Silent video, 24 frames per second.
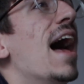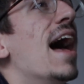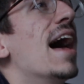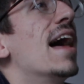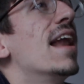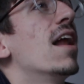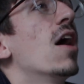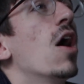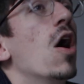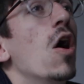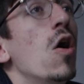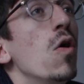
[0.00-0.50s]

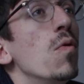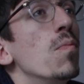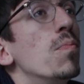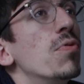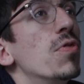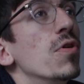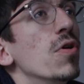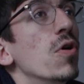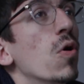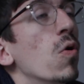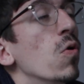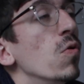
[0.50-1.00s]
and hope
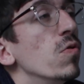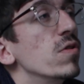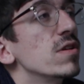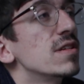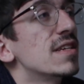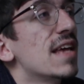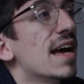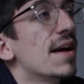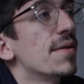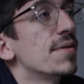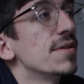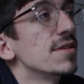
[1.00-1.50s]
that all the
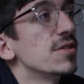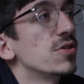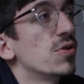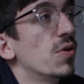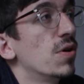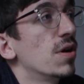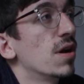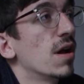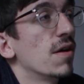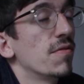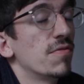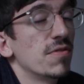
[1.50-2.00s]
sound is good
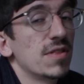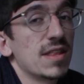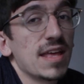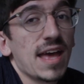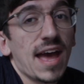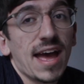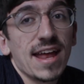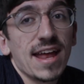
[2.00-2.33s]
enough at the